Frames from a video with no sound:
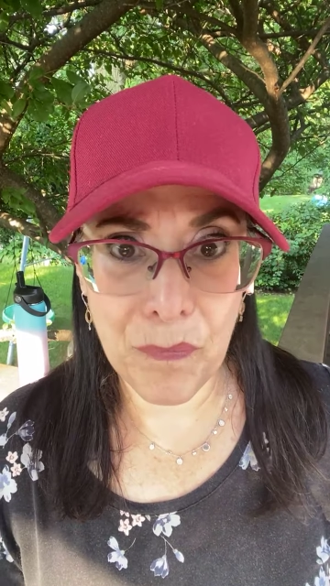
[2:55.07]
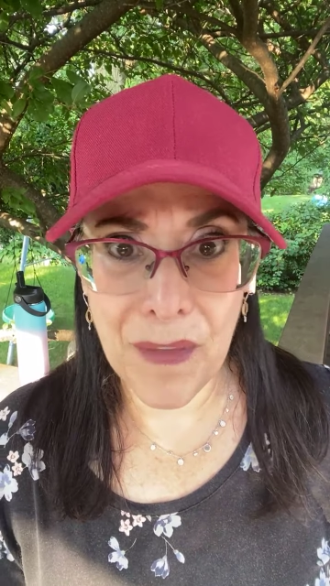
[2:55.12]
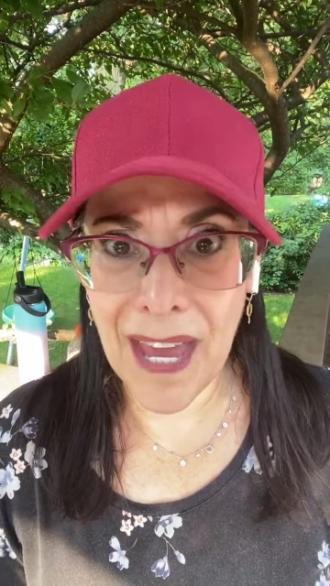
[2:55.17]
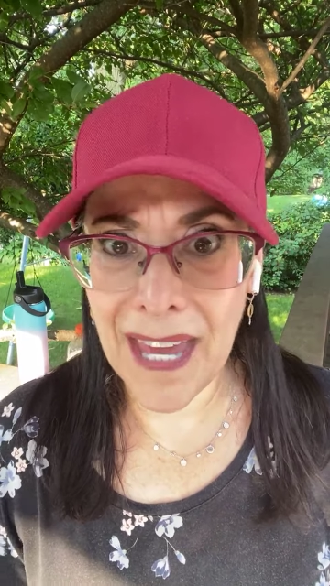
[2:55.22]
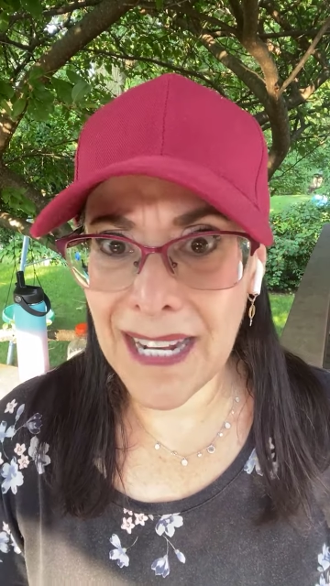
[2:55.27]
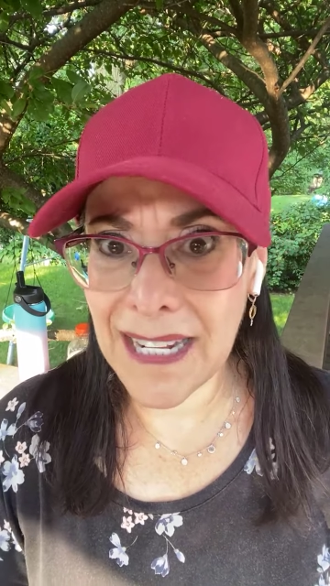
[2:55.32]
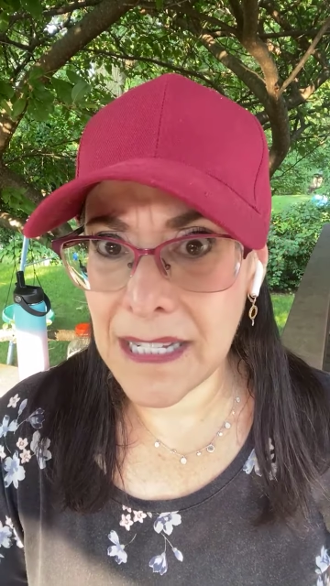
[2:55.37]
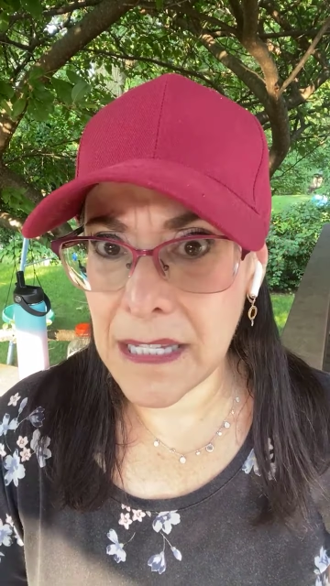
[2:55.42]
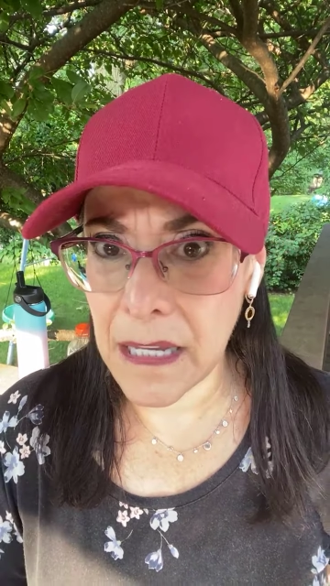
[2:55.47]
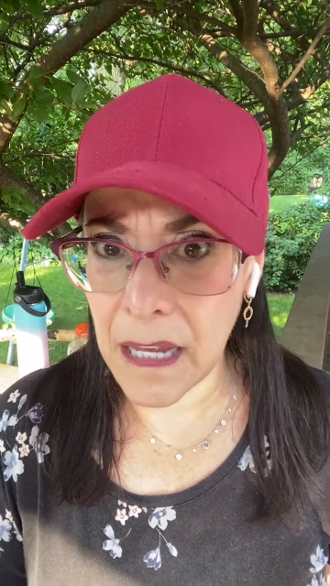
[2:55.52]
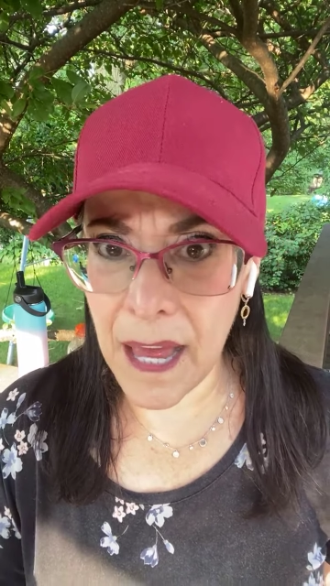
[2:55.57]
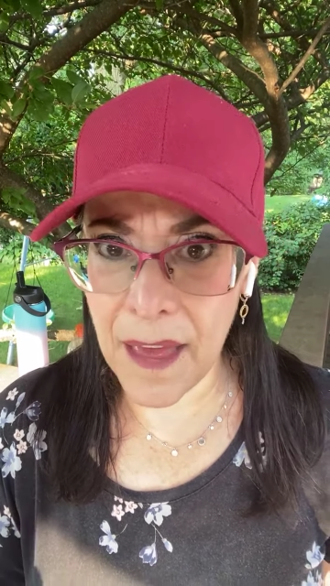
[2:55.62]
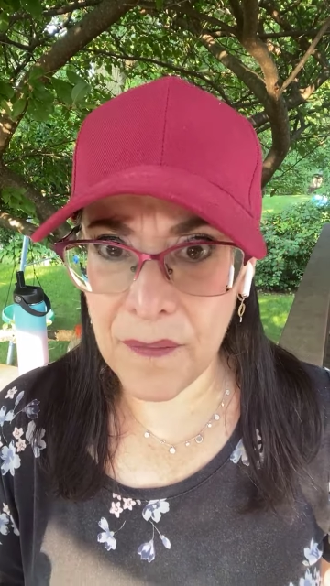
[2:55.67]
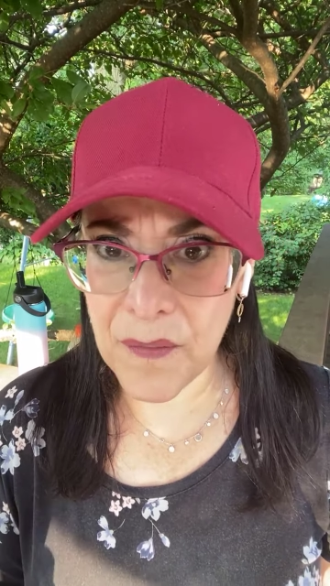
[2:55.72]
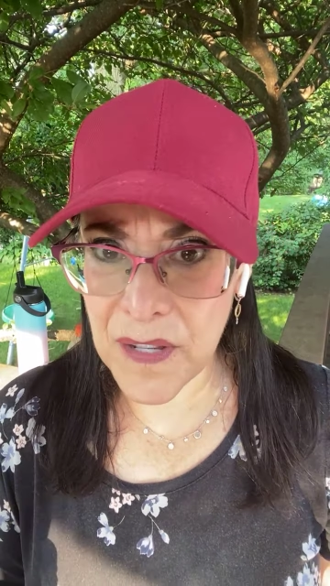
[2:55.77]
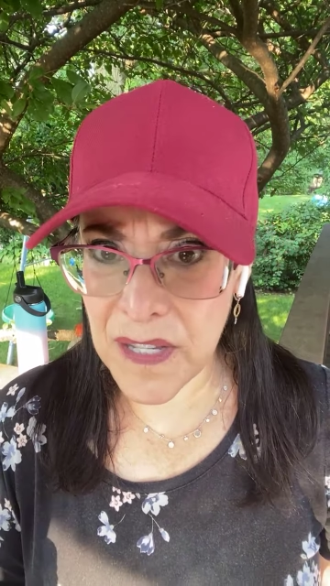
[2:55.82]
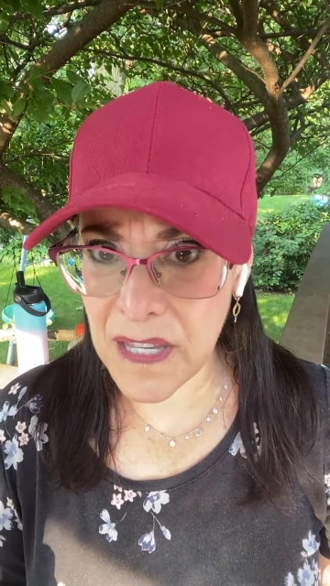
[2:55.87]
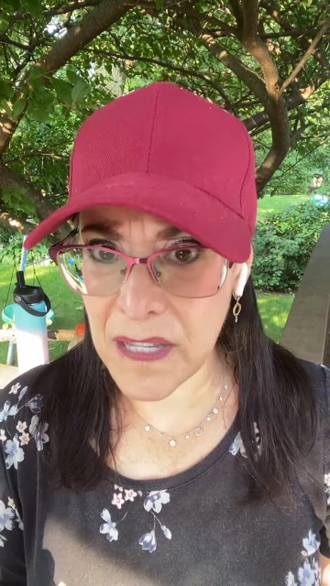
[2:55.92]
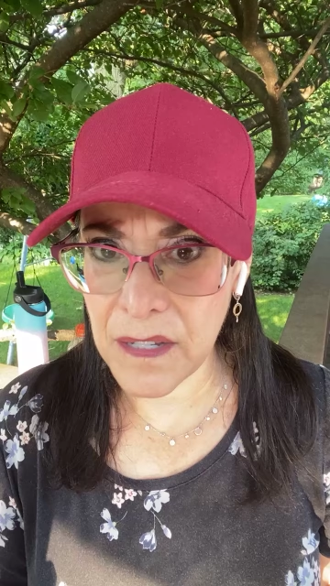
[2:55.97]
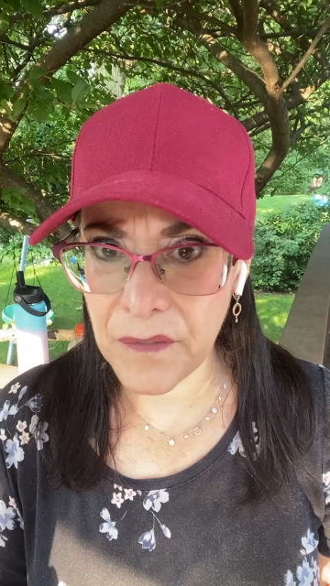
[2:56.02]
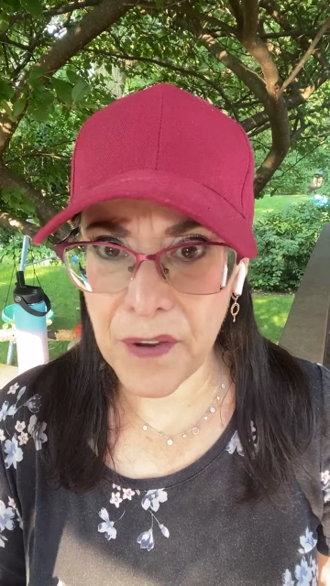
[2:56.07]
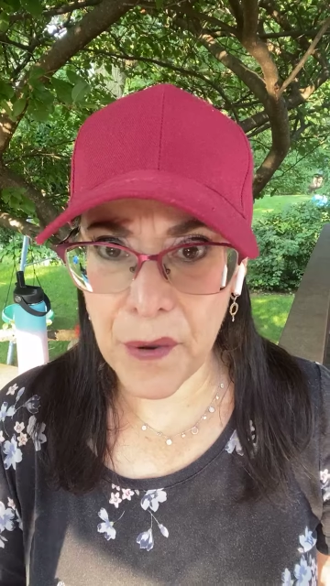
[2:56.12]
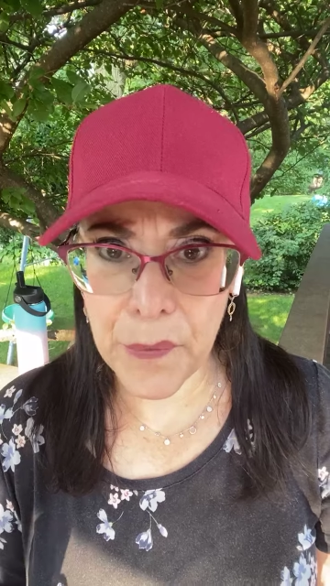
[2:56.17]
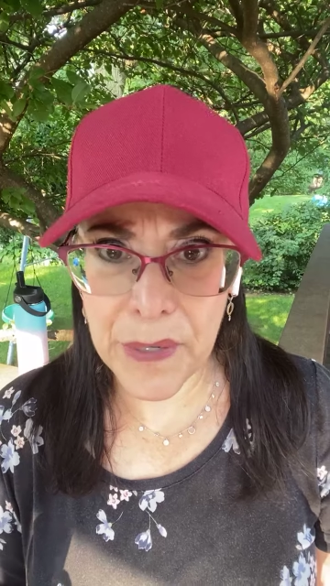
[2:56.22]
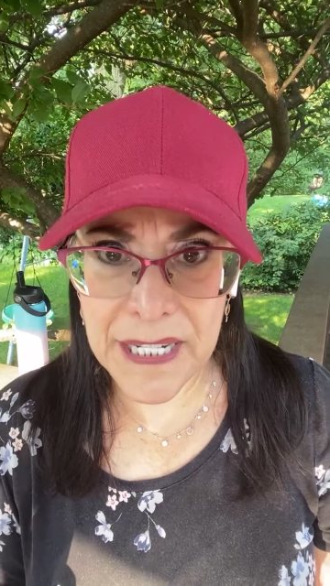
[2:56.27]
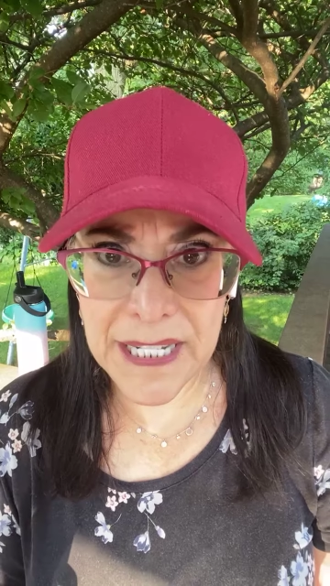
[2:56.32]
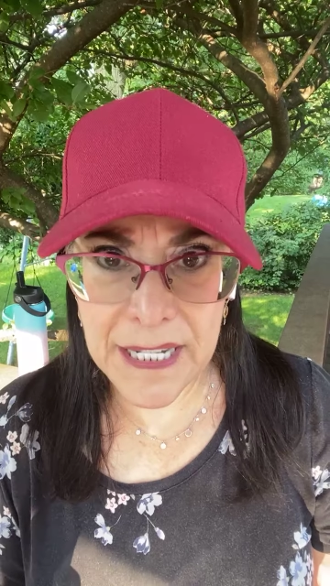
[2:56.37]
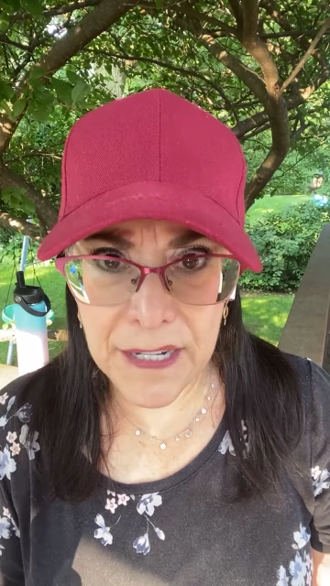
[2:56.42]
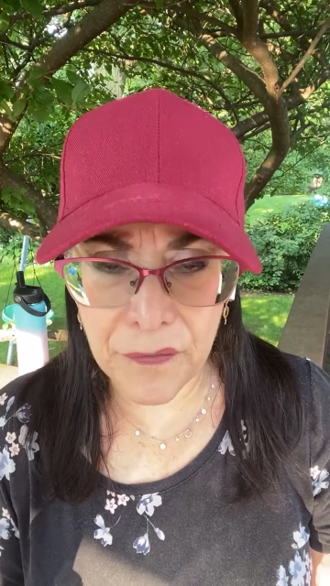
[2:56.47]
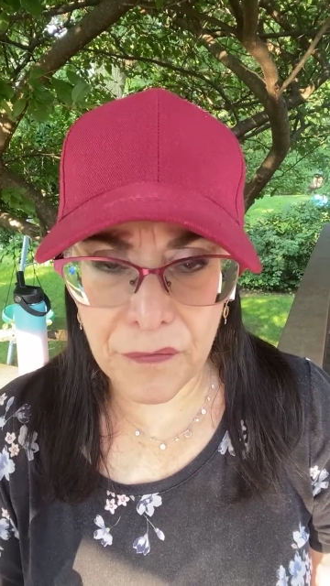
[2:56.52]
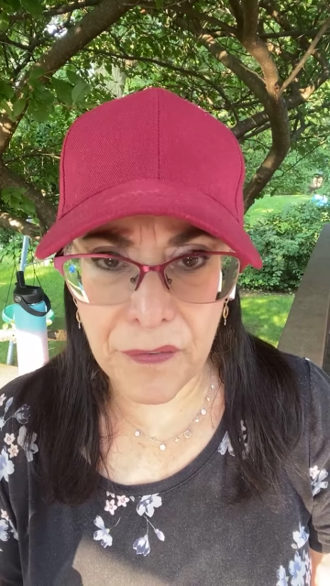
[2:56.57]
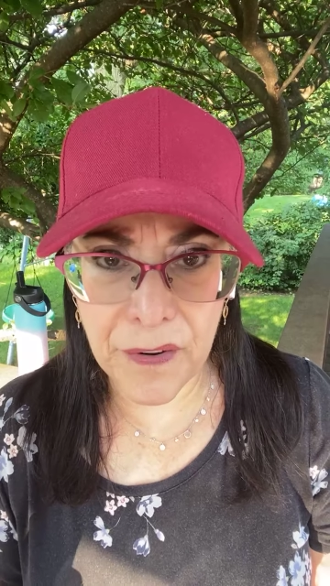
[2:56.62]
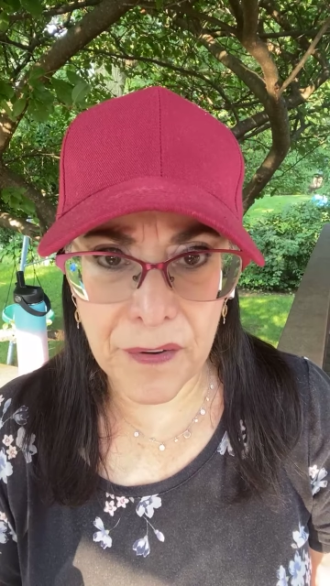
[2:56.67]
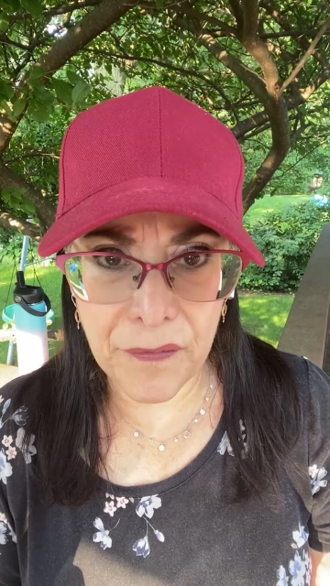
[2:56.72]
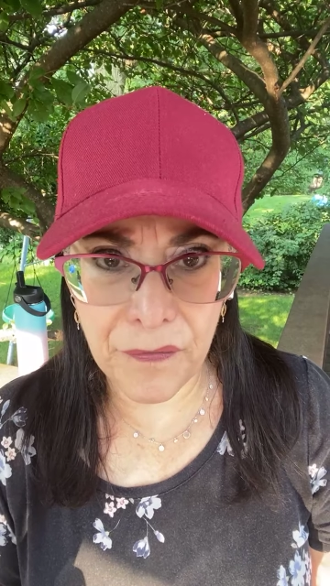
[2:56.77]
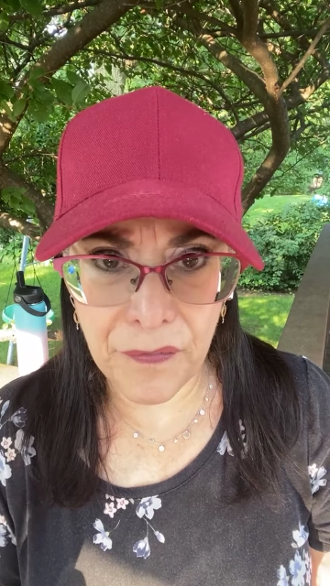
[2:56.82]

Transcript: and this is a very different